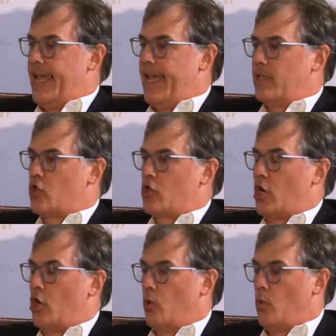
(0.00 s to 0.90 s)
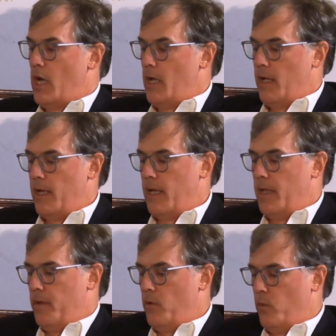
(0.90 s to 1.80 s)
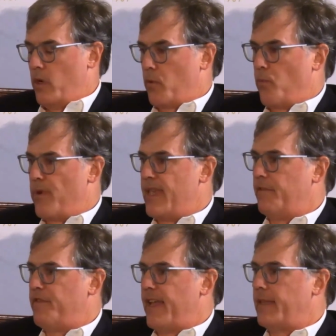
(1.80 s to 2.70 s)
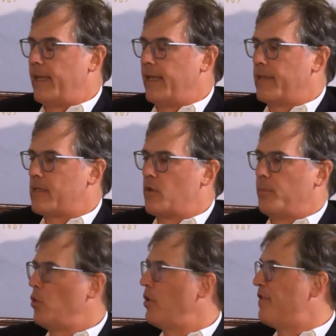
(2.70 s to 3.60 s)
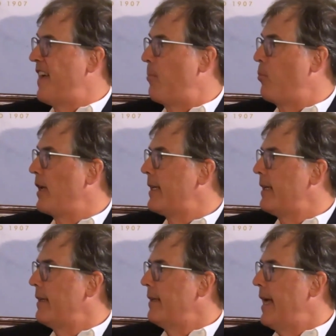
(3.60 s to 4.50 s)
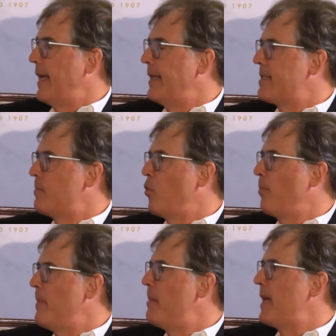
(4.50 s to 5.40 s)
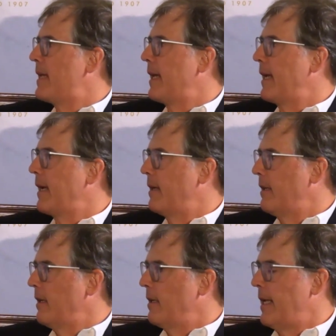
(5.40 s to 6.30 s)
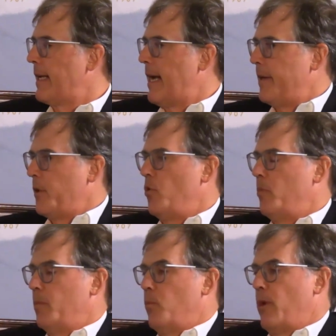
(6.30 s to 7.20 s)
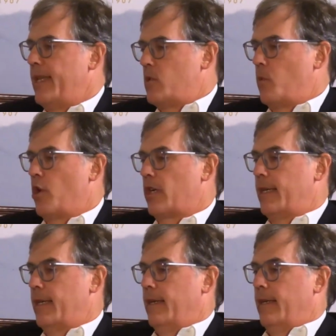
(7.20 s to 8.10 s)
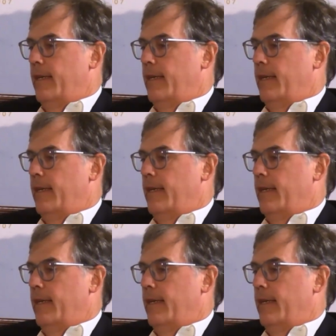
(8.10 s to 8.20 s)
And so we're reinventing this computer fabric, and it's more mimicking like how human brains work.